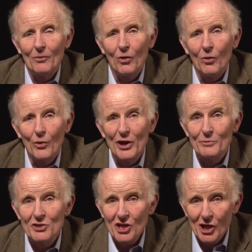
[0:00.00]
What we
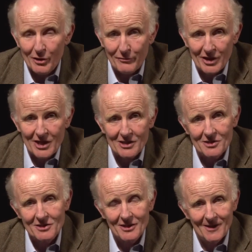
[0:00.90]
observe
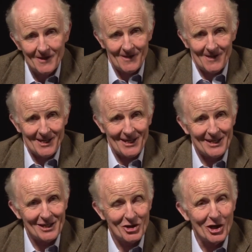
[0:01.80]
is
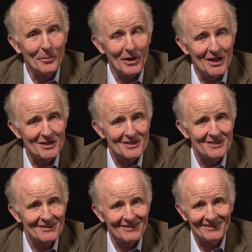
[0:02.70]

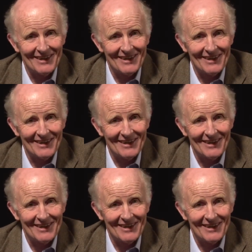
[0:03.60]
companies,